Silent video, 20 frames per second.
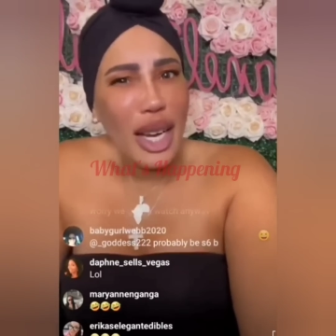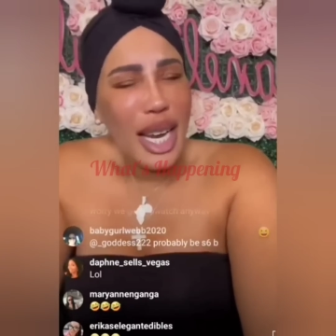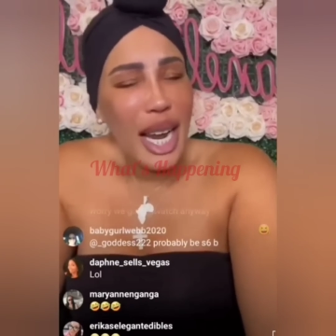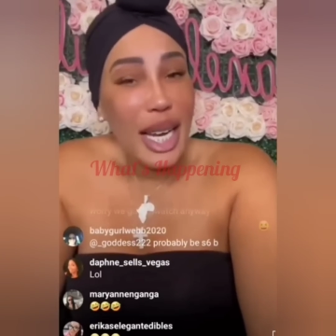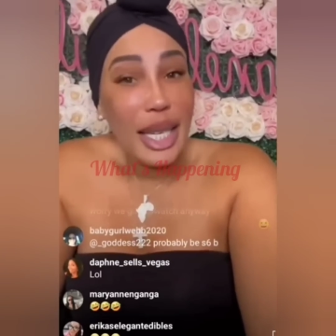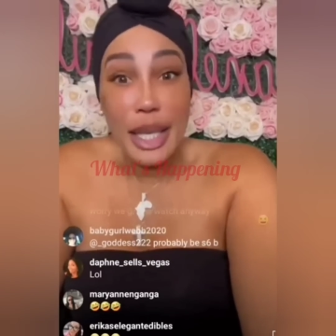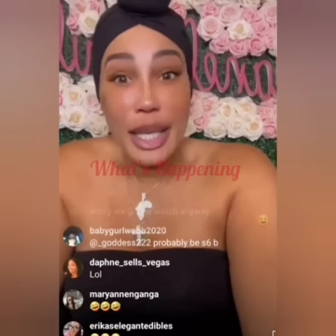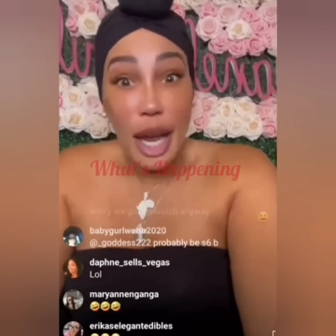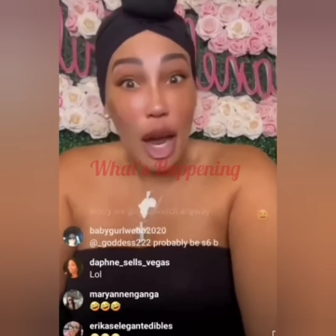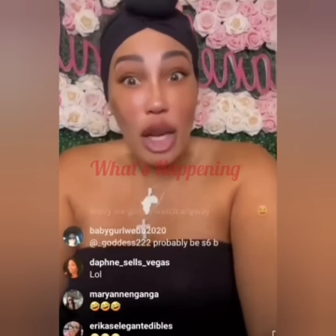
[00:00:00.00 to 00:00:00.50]
I
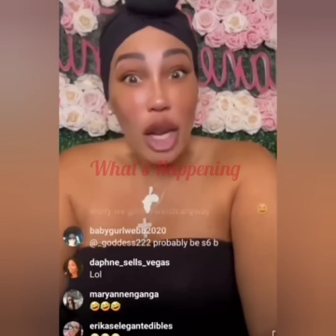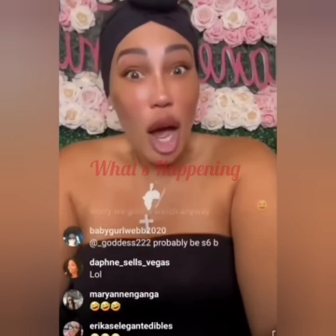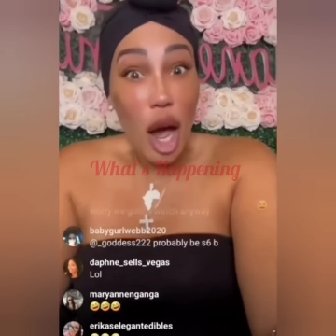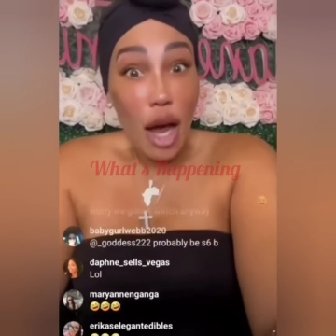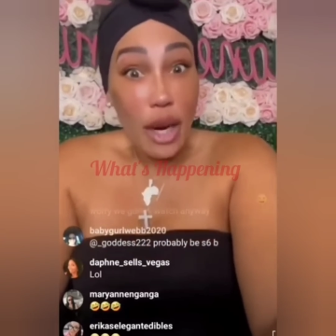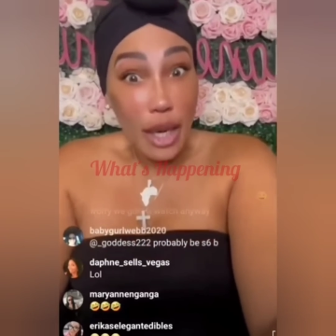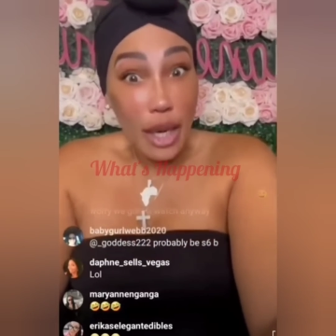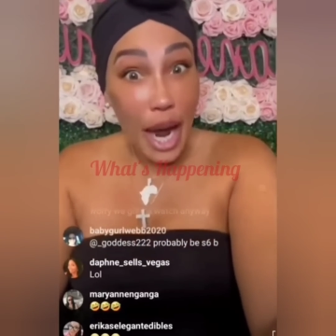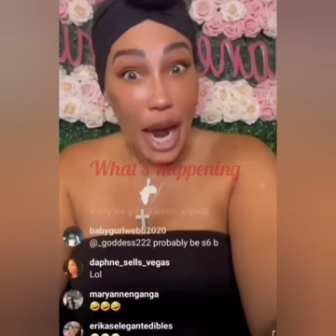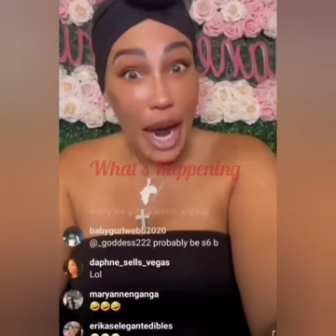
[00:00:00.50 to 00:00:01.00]
can't tell
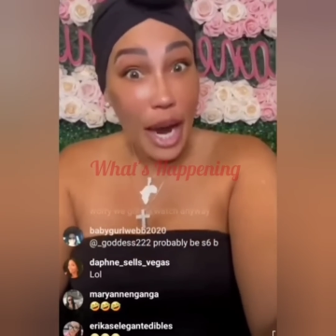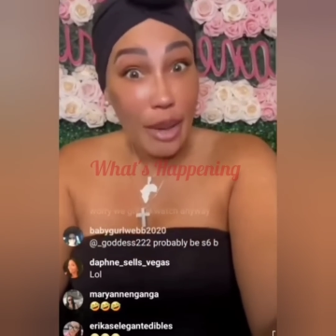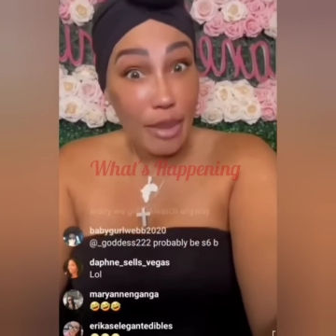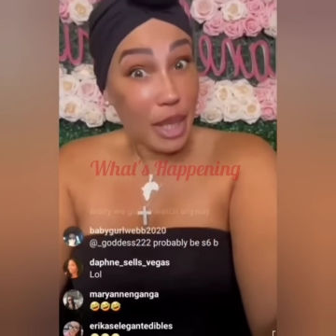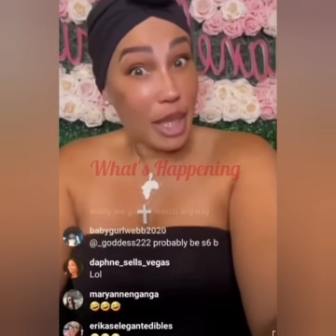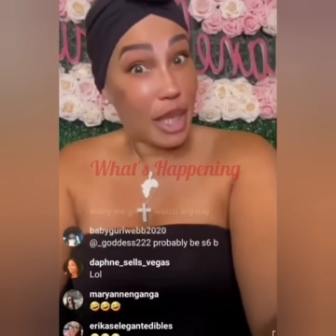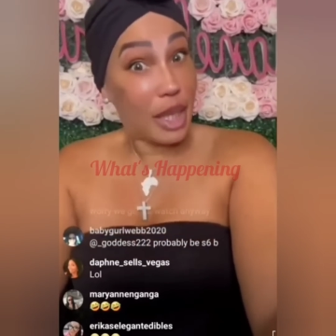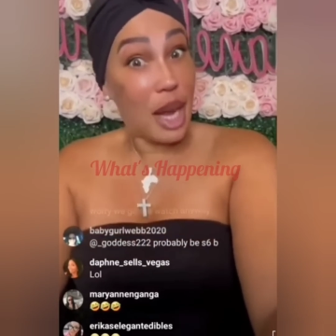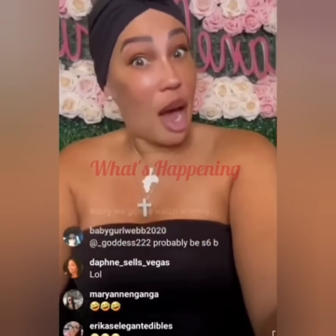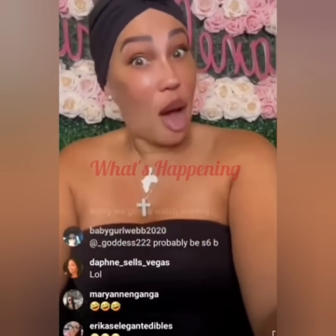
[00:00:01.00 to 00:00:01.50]
y'all the
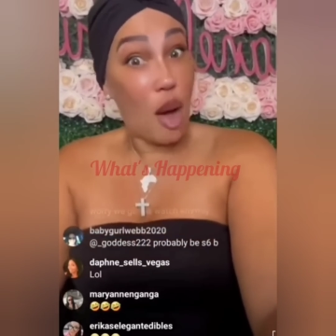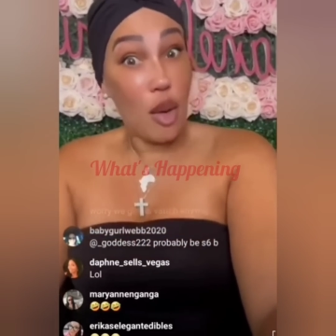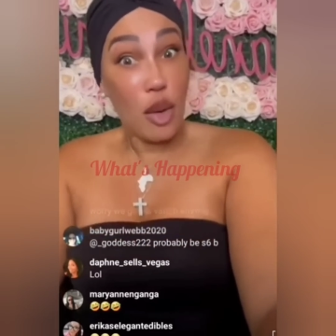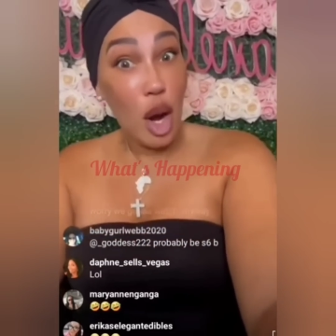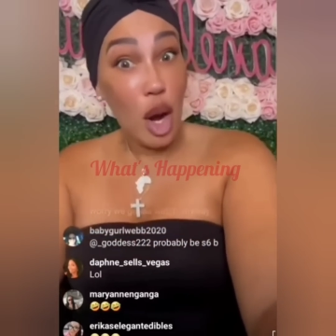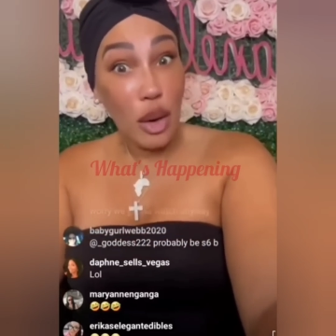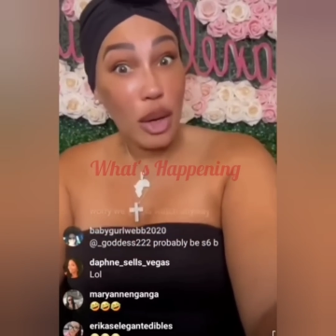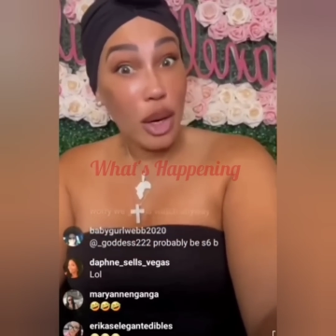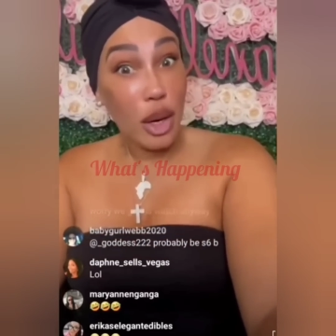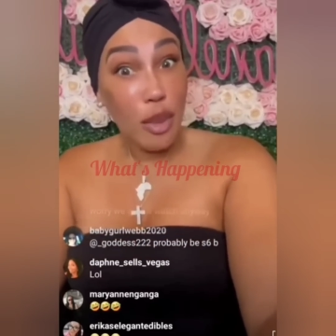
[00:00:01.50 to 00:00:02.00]
names because I
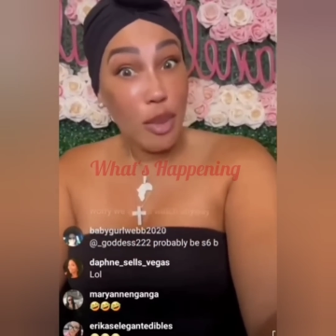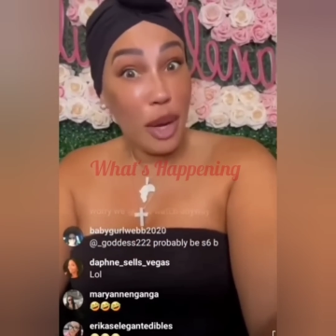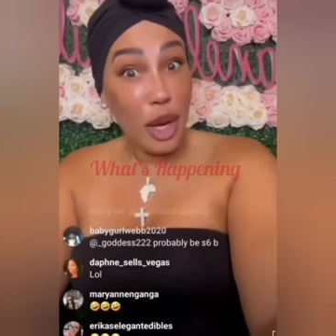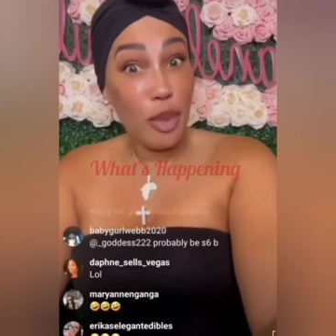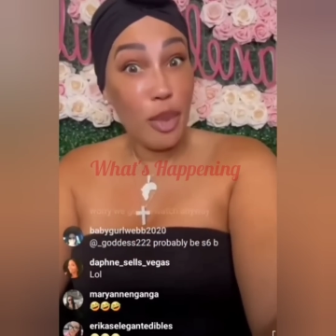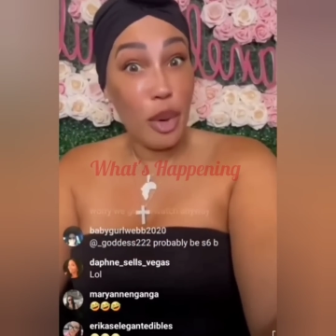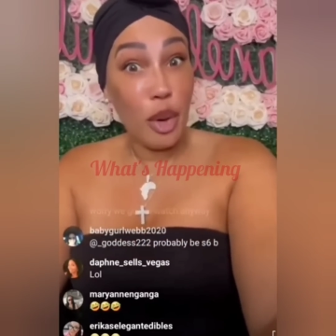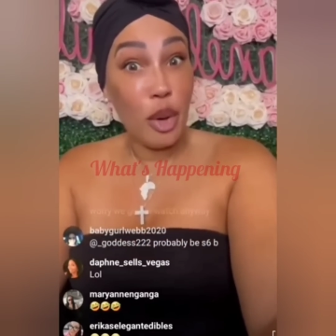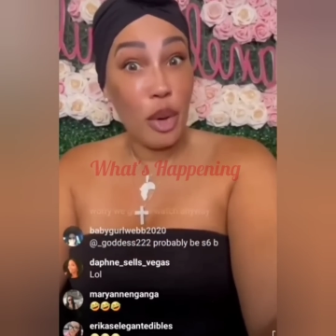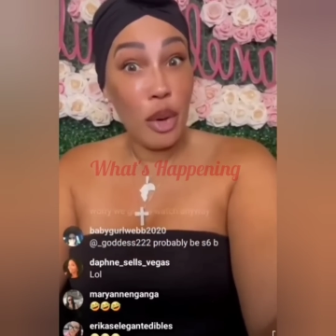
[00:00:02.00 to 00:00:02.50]
don't know them
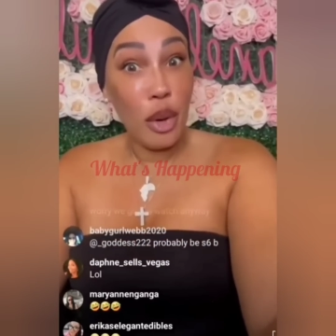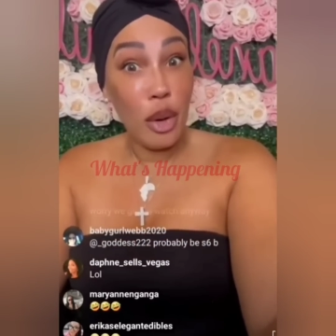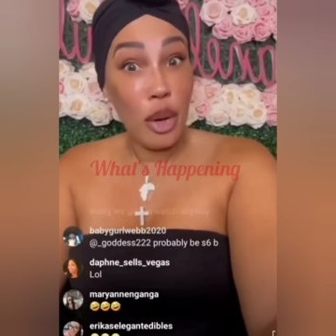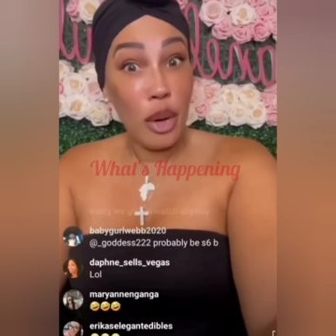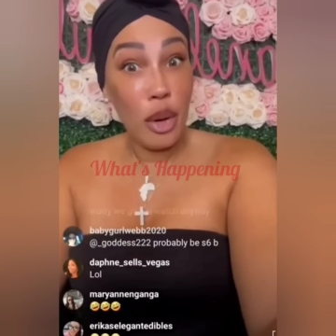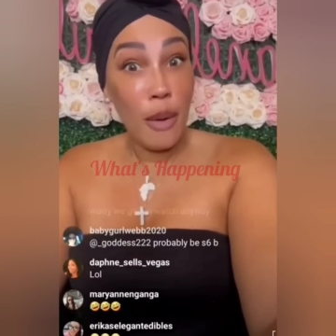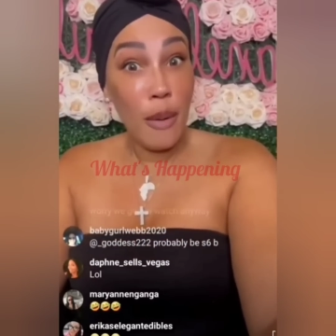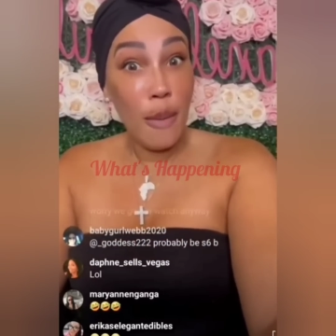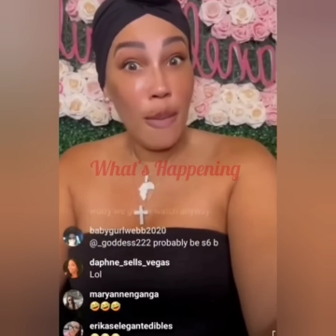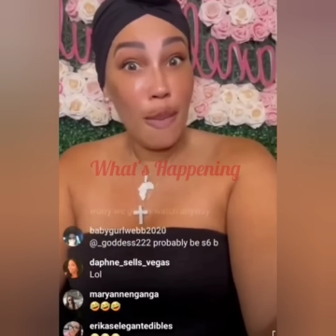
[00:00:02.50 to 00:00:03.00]
people.
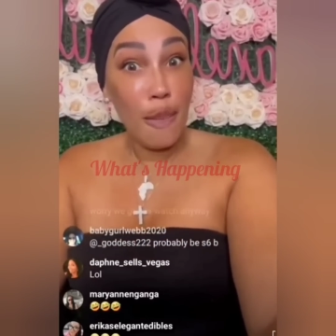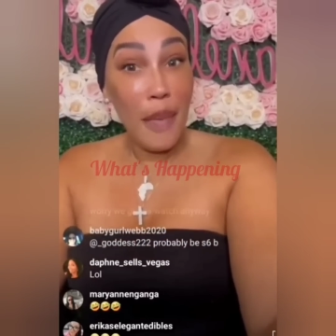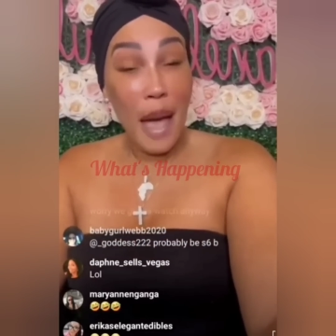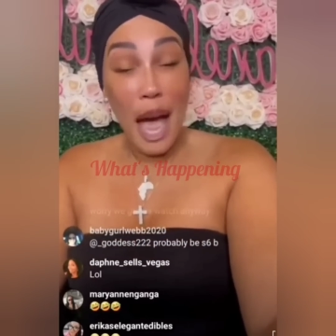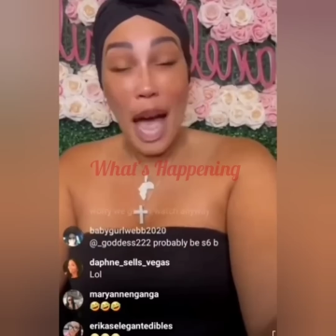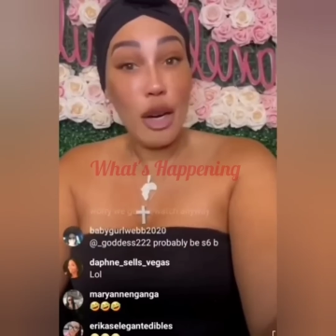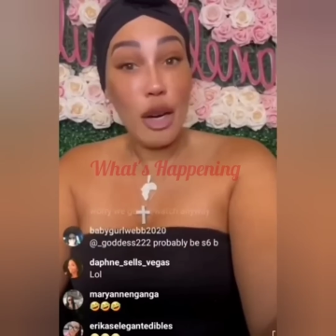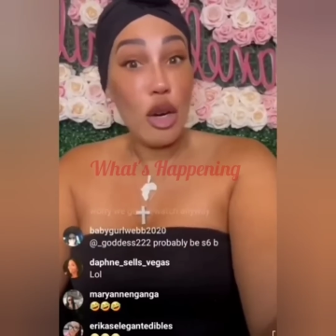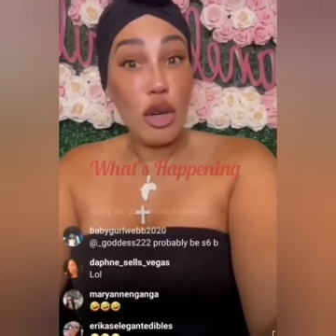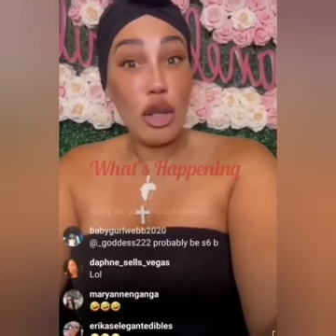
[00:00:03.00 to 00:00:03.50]
I
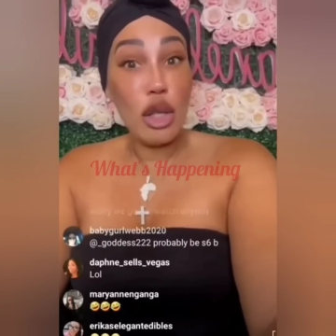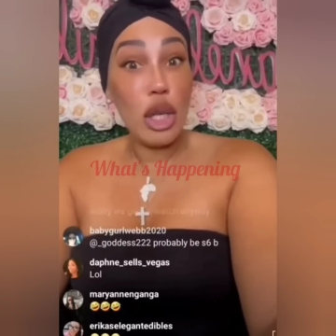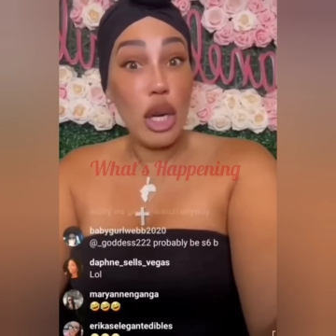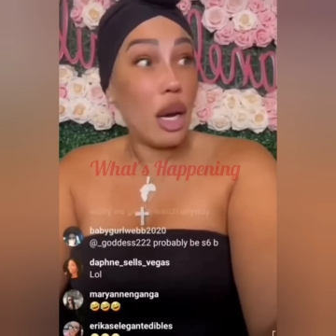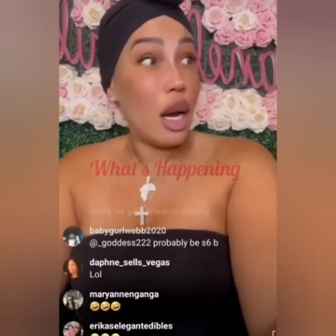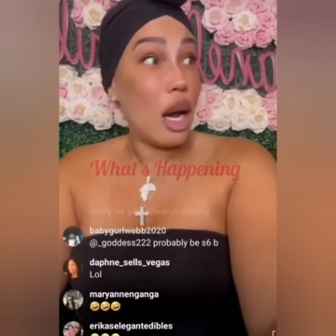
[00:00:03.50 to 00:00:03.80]
don't.